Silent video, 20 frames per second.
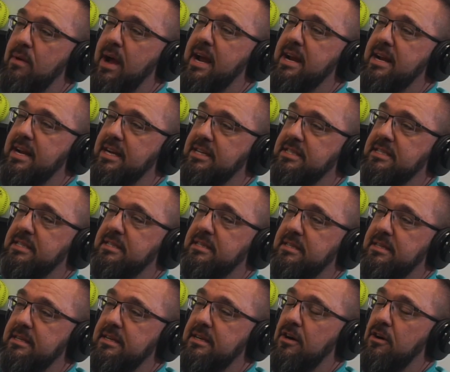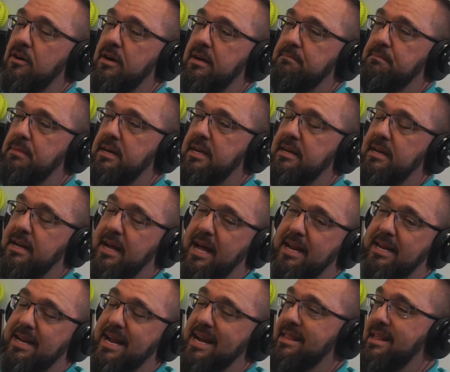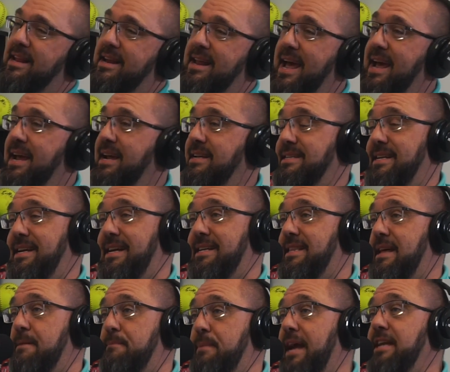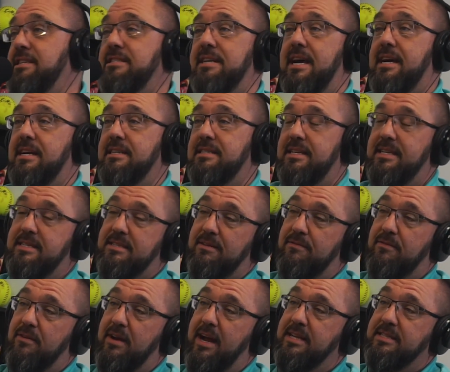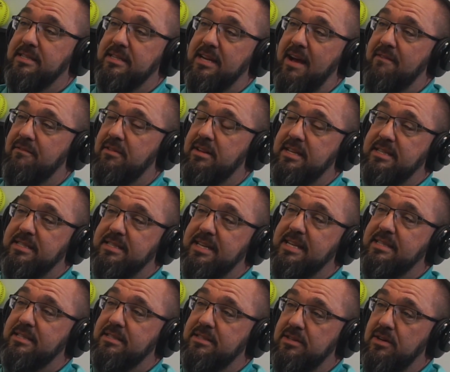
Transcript: recognition. But at the end of the day, he's going to get that paycheck because he's a free agent after this season.